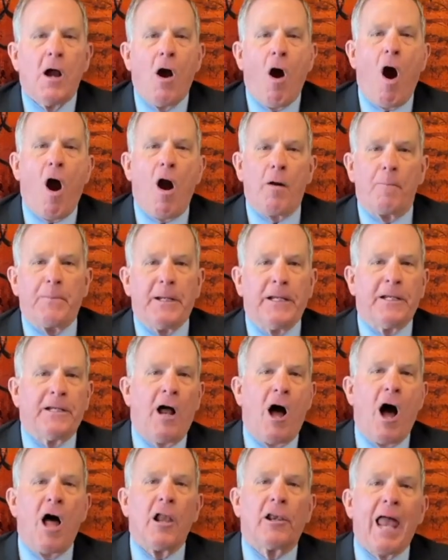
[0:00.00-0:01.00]
are being
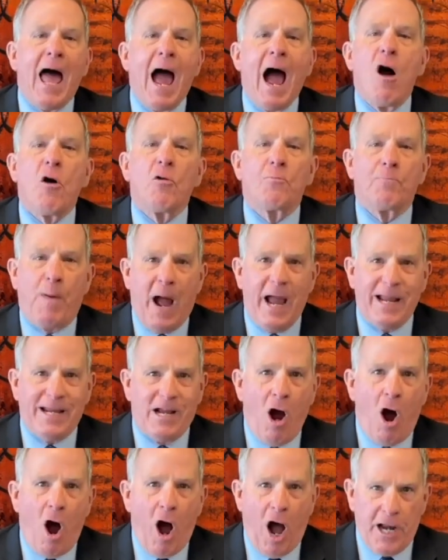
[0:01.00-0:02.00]
allowed by
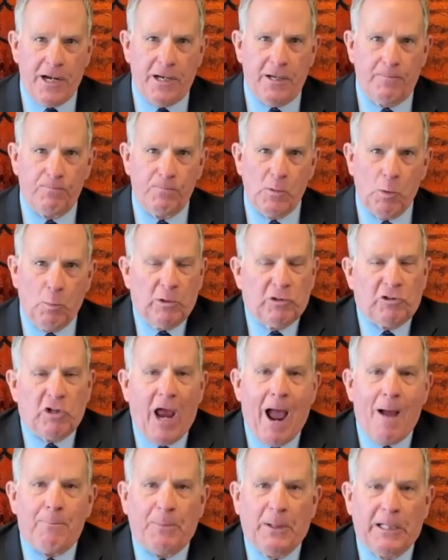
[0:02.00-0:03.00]
God. What's
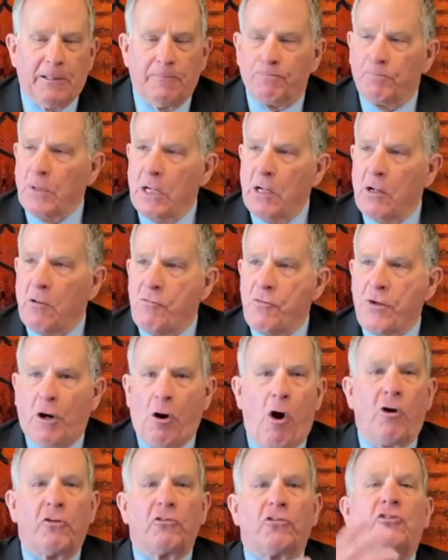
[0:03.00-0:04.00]
happening? There
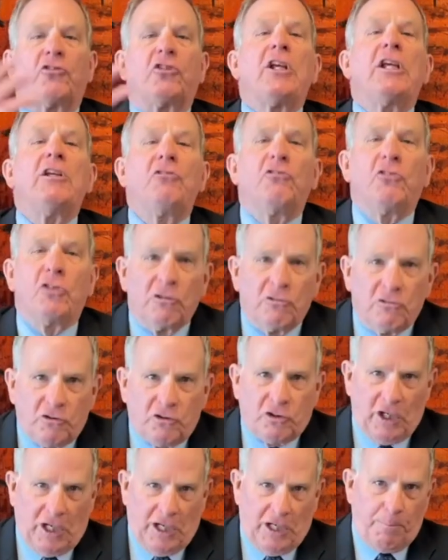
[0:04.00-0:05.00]
are
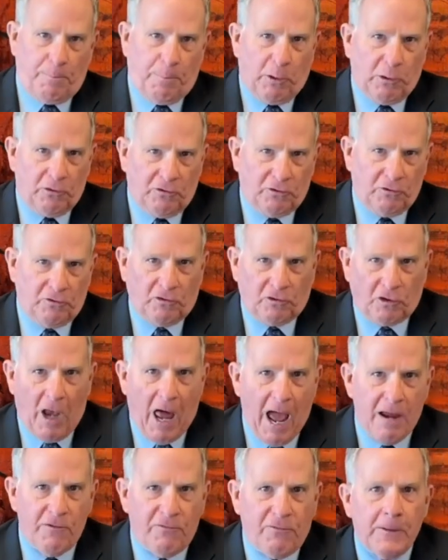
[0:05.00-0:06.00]
seasons in a person's
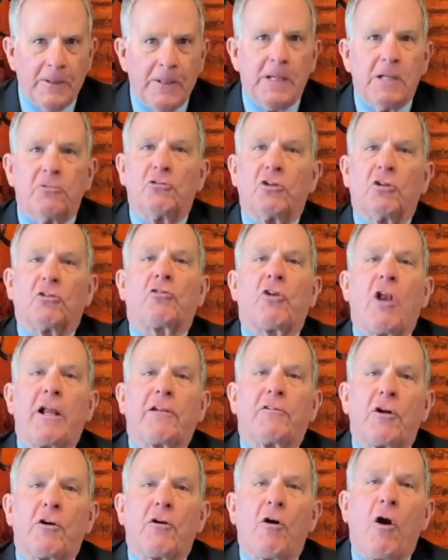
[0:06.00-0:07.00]
life, just like
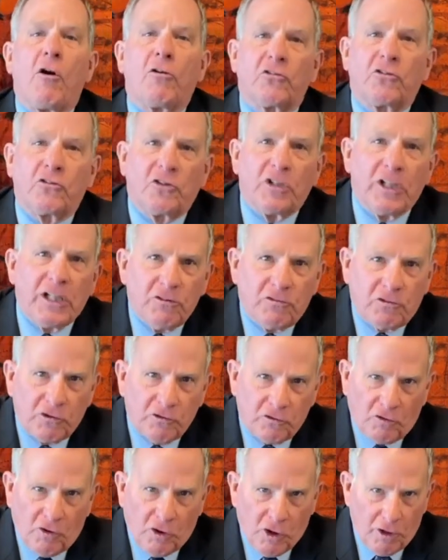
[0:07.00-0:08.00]
there are
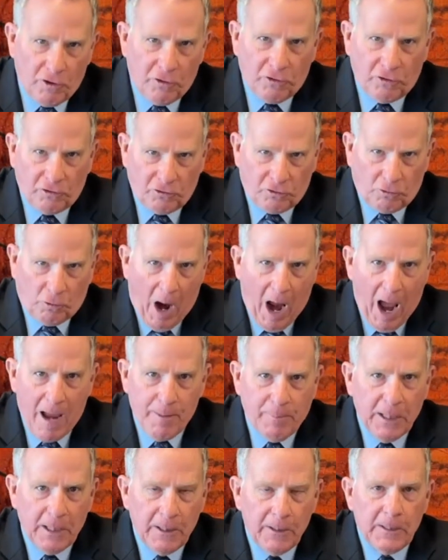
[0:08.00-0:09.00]
seasons that are
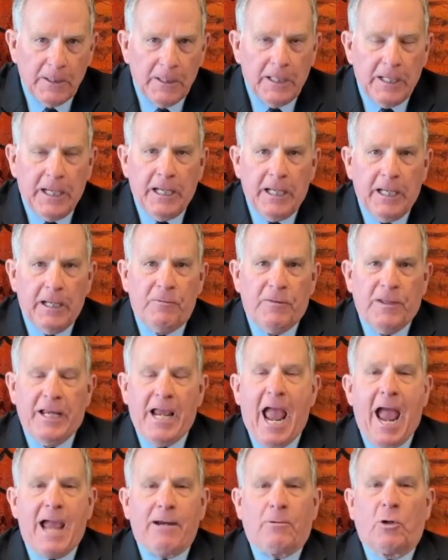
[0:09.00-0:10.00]
described in
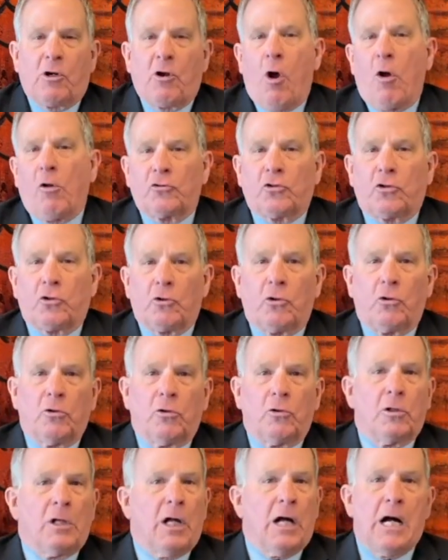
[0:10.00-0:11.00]
the
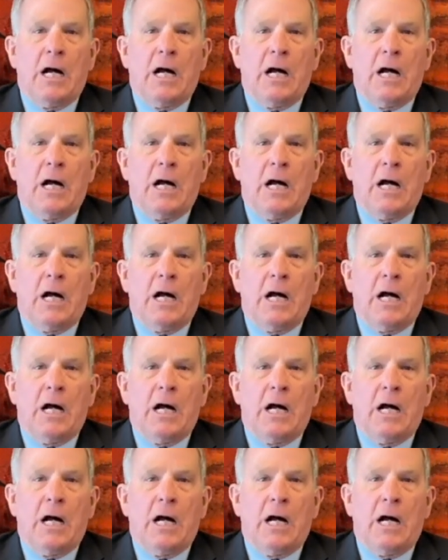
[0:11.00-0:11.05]
agricultural